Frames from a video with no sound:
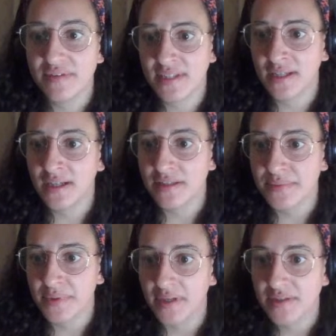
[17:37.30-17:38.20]
the colors
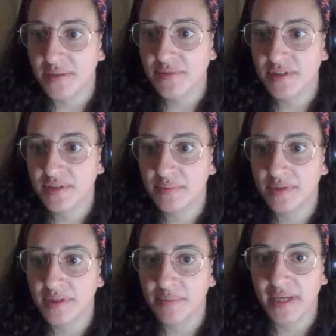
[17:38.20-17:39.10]
work, so I'm just going to put
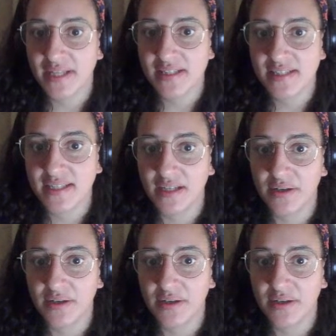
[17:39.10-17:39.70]
the opacity low.